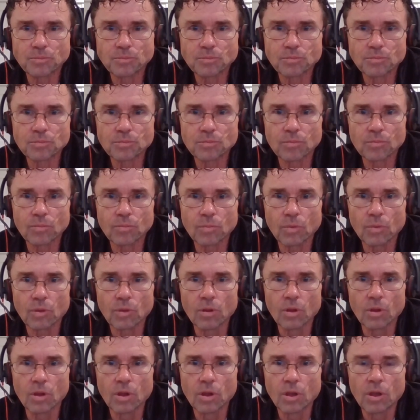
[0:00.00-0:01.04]
Mm.
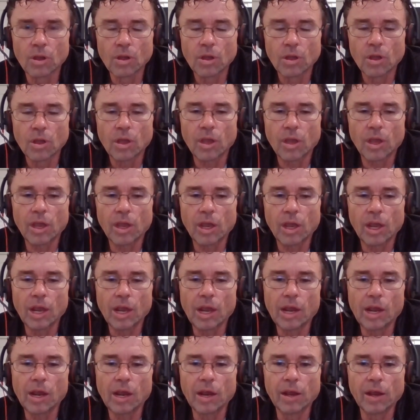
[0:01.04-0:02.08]

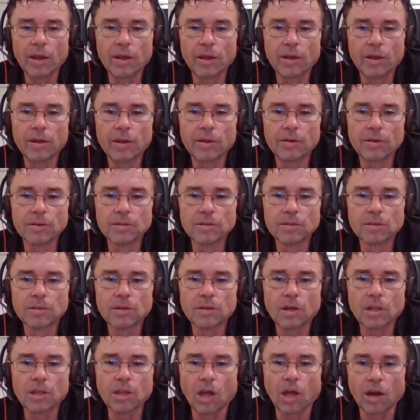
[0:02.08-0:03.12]
And
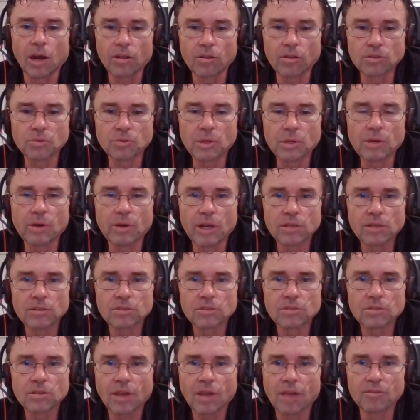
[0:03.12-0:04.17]
a lot of those
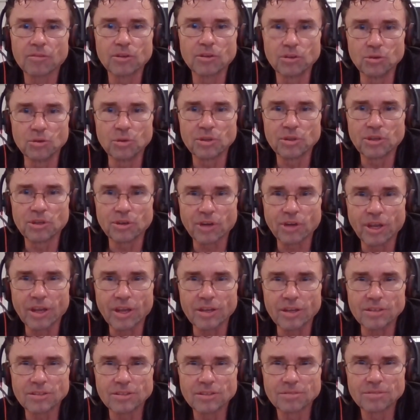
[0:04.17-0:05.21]
regrets have to do with your
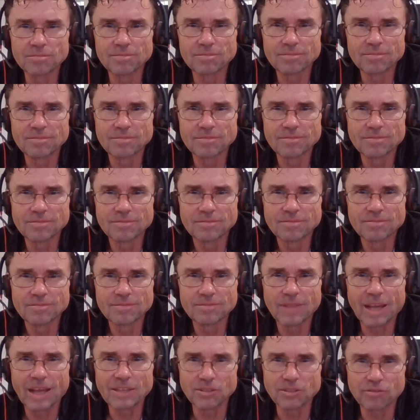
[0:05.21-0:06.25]
kids
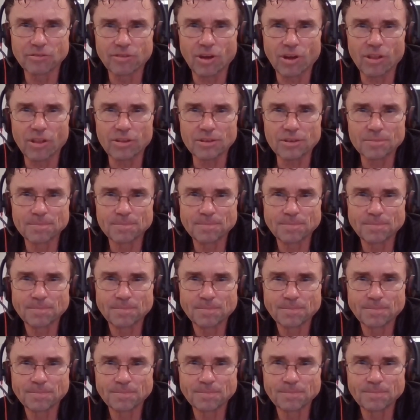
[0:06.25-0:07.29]
as a father,
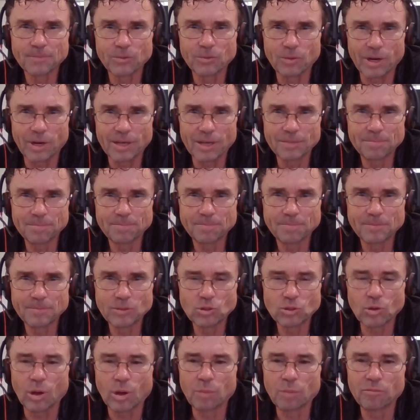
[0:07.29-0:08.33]
right?
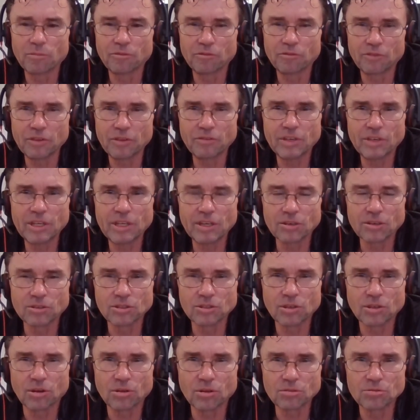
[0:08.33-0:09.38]
So I'm 50
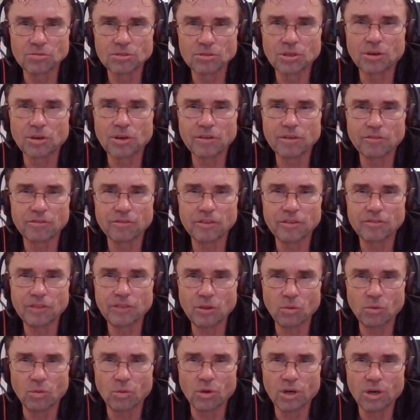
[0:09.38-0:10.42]
years old, turning
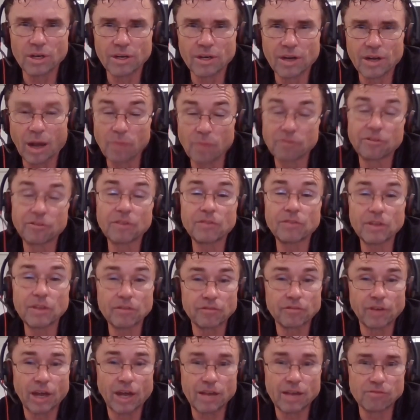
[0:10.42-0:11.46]
51. I'm
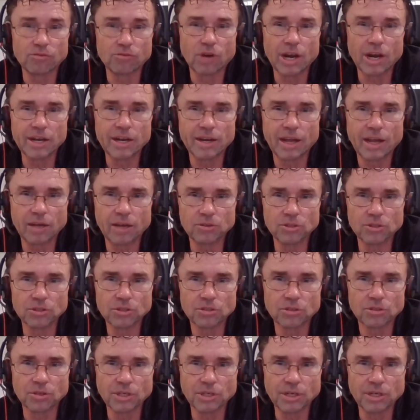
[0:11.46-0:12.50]
55 right now,
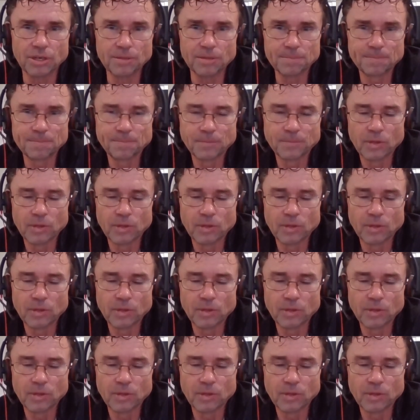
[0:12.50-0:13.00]
just so you know.